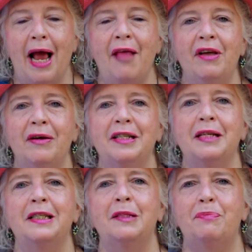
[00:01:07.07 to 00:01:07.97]
and there is
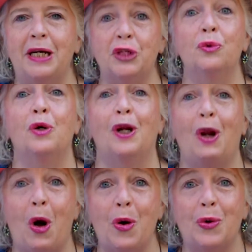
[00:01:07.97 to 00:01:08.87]
a special
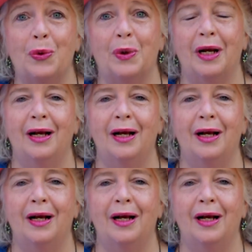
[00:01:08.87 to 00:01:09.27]
glow.